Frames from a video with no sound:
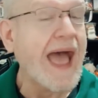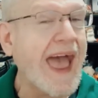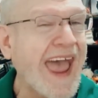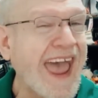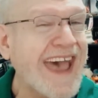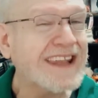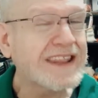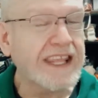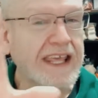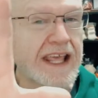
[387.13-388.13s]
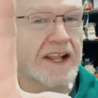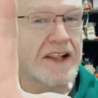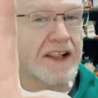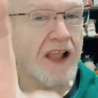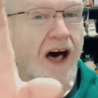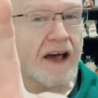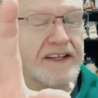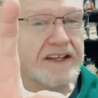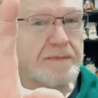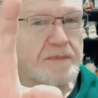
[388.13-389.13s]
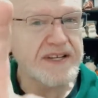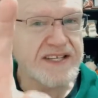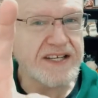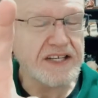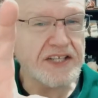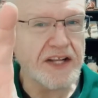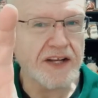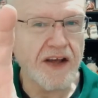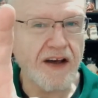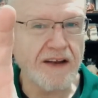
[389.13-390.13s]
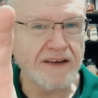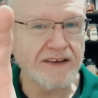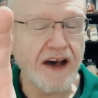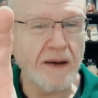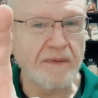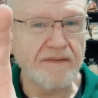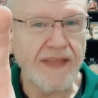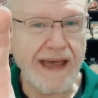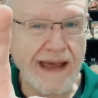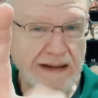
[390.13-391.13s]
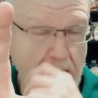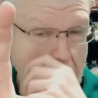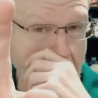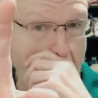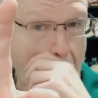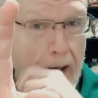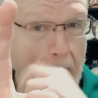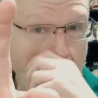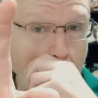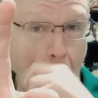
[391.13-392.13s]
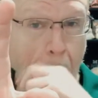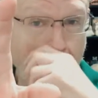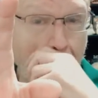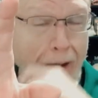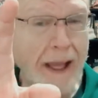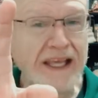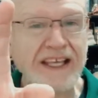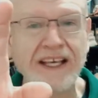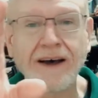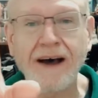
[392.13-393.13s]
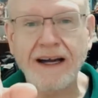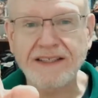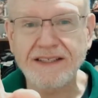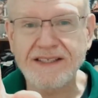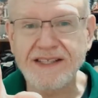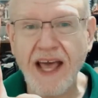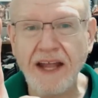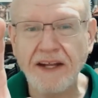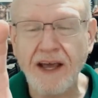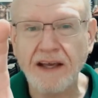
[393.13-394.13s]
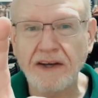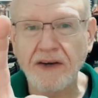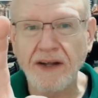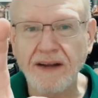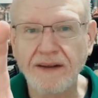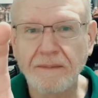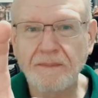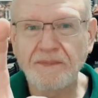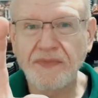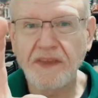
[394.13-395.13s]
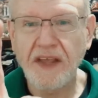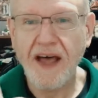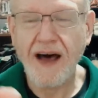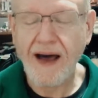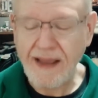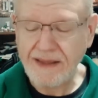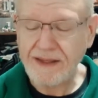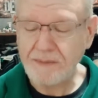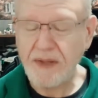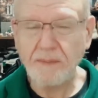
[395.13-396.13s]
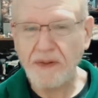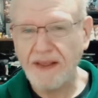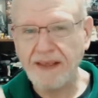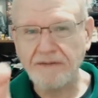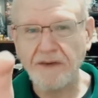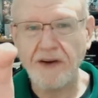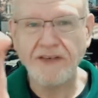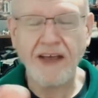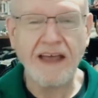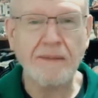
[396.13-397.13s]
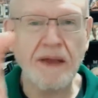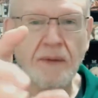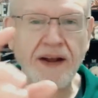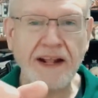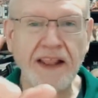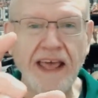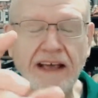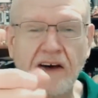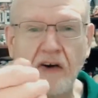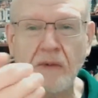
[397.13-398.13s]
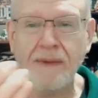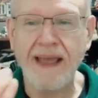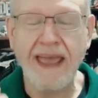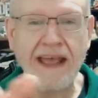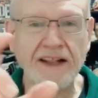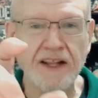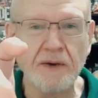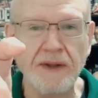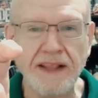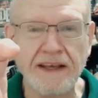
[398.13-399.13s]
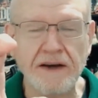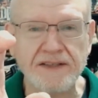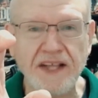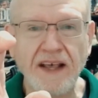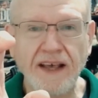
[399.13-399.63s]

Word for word: Add the locked position on top of that, and oh my gosh, is that not good! I can be playing for a time, and when I let go, my hand literally goes